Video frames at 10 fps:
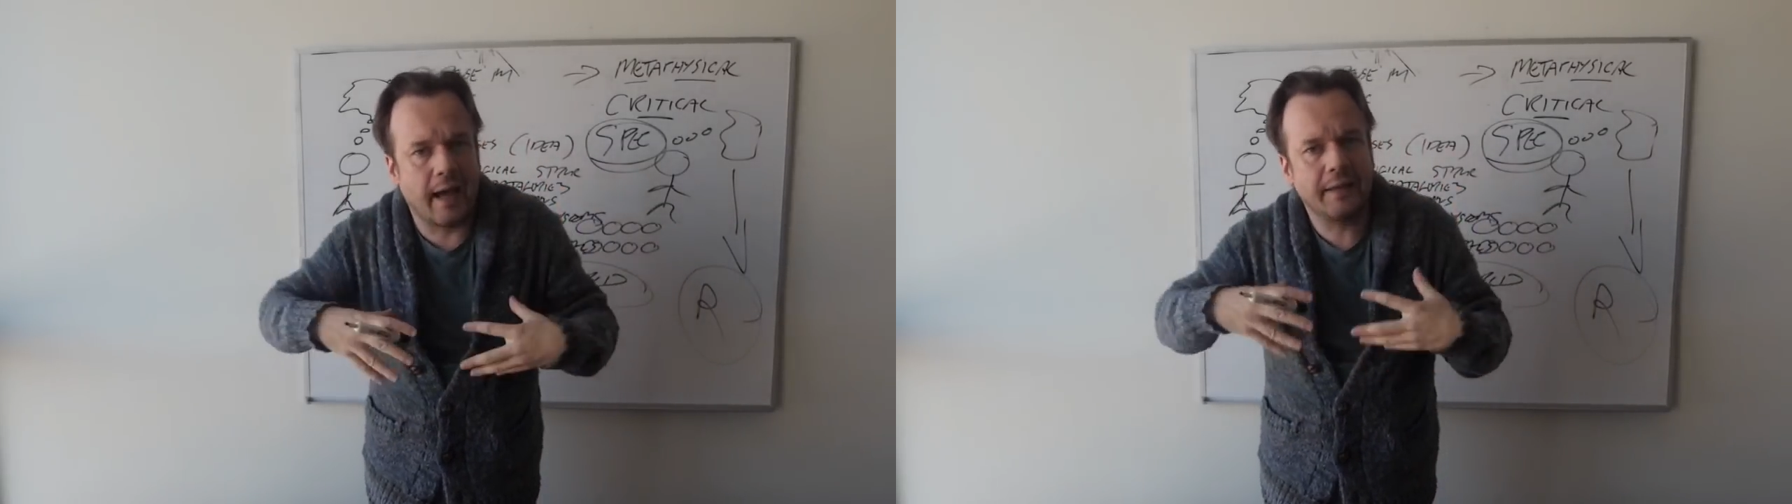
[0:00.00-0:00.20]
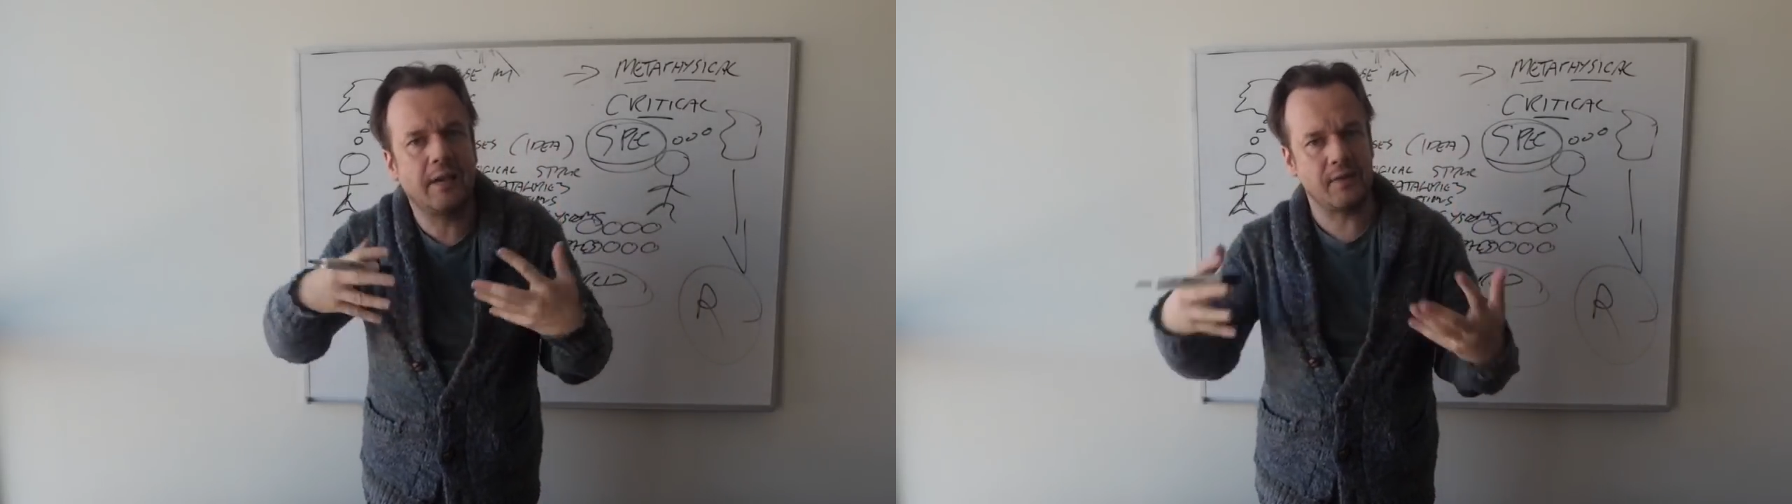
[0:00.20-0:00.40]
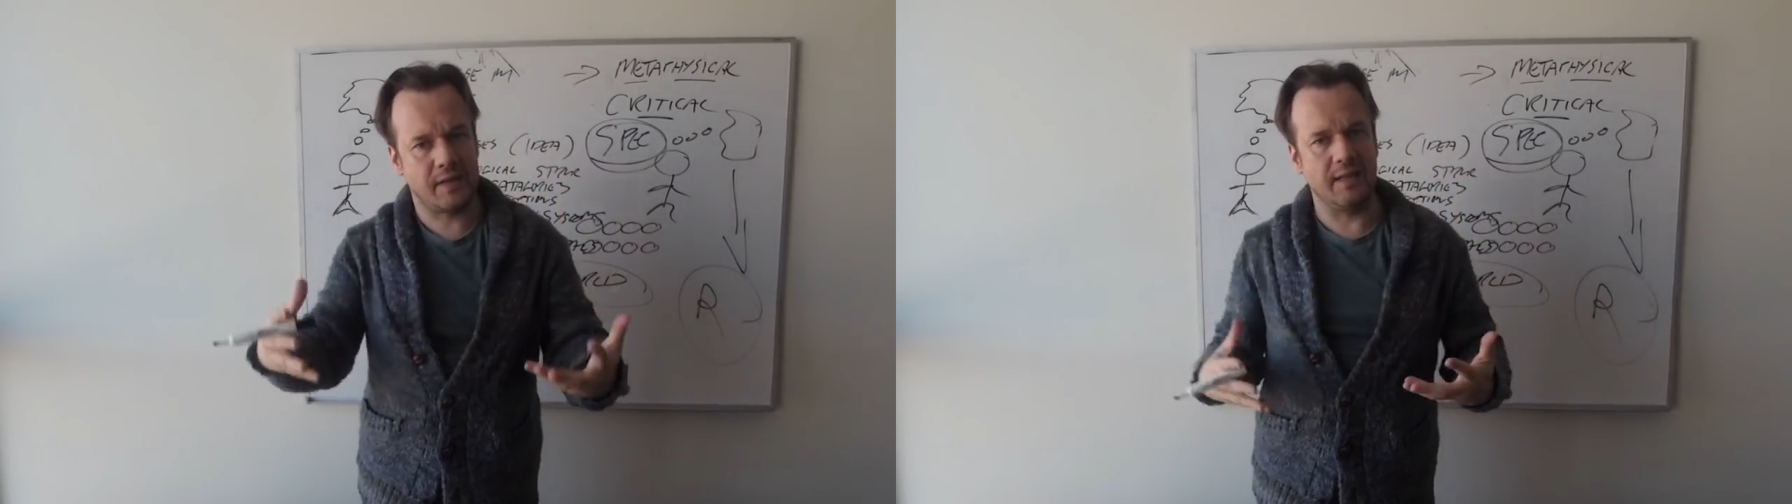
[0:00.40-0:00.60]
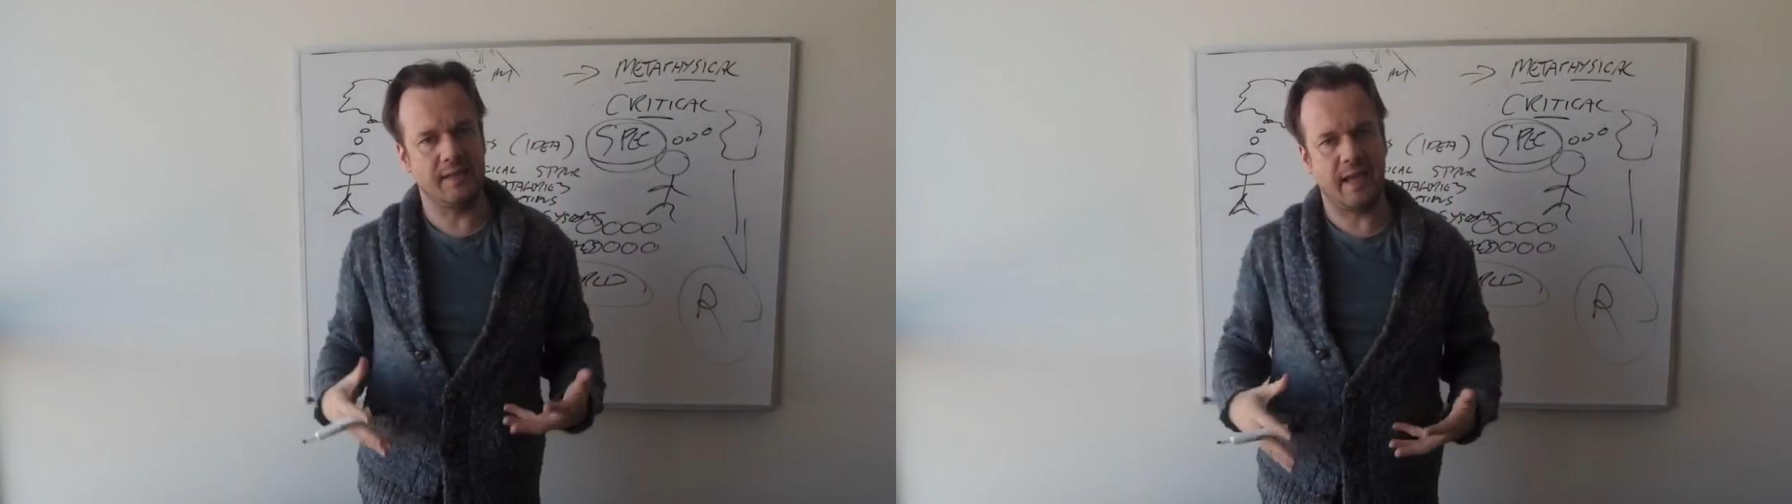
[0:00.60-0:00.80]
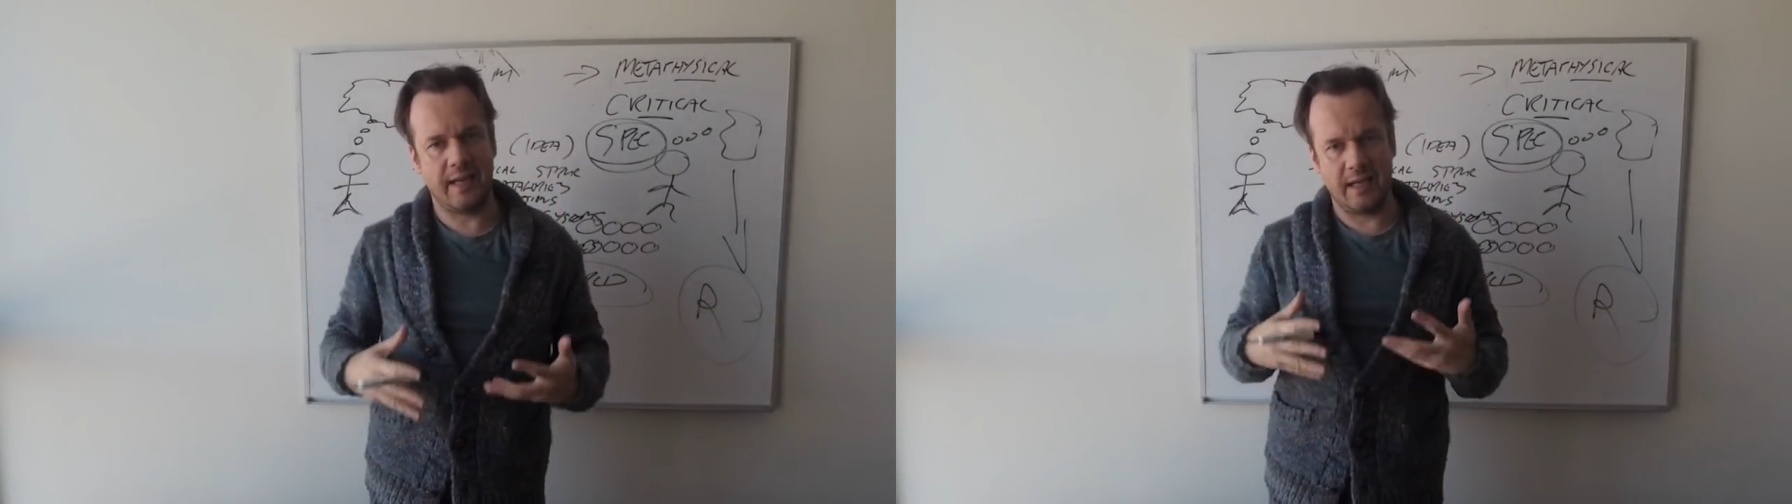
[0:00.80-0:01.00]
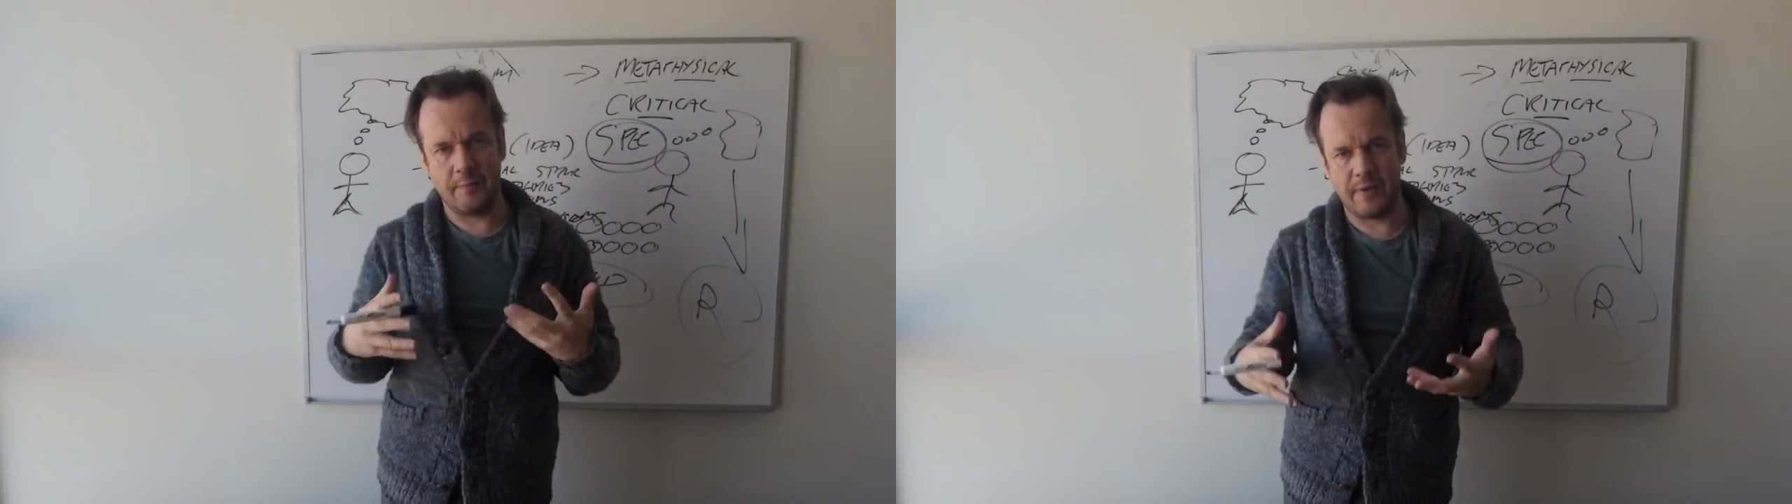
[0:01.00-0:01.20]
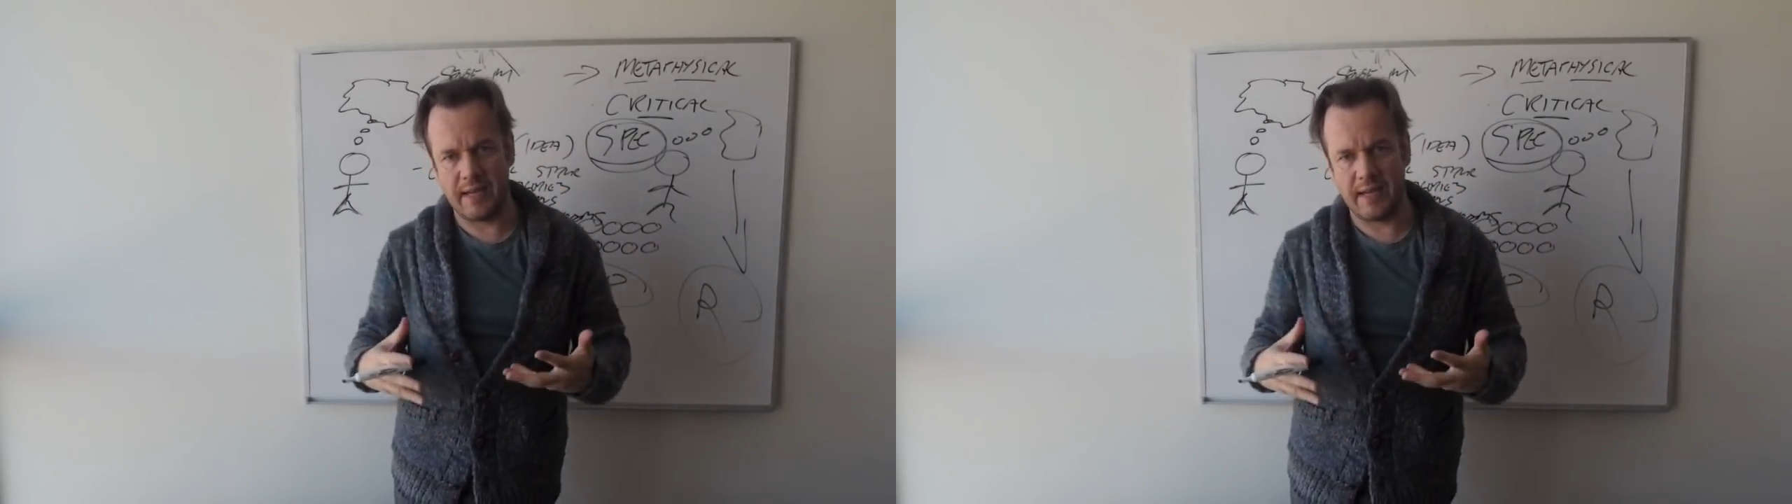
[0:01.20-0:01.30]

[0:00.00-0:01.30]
can give us insight into